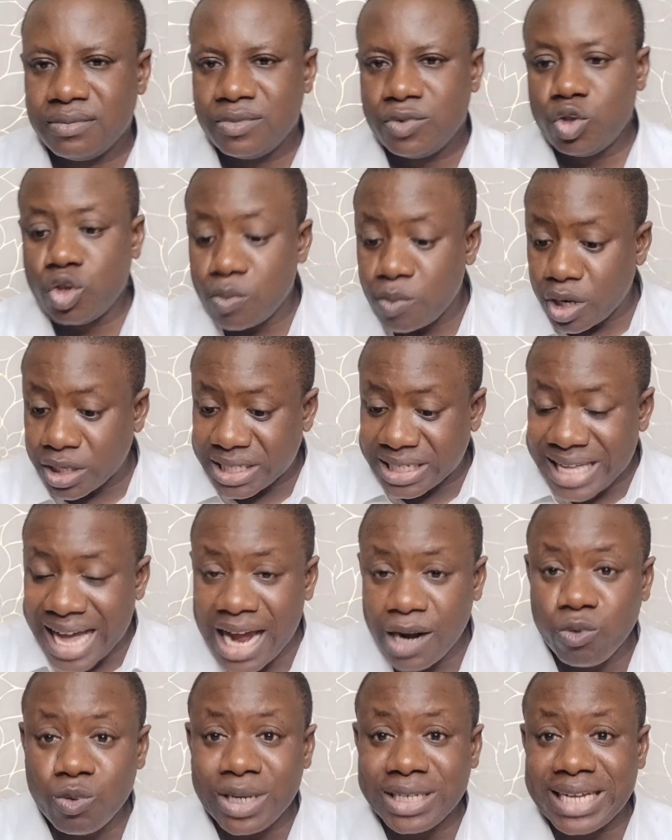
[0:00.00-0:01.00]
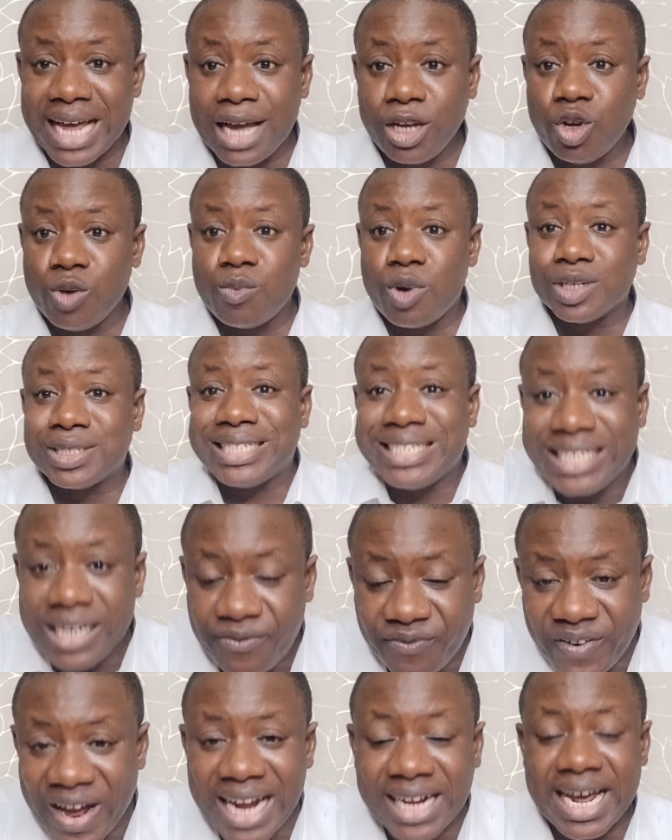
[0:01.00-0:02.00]
You must stand with her. You must
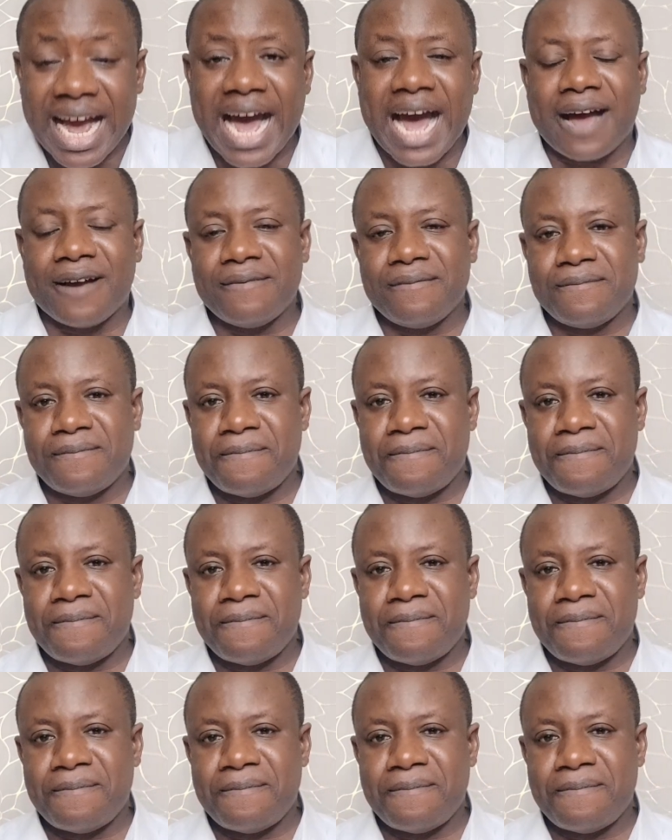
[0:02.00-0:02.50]
defend her.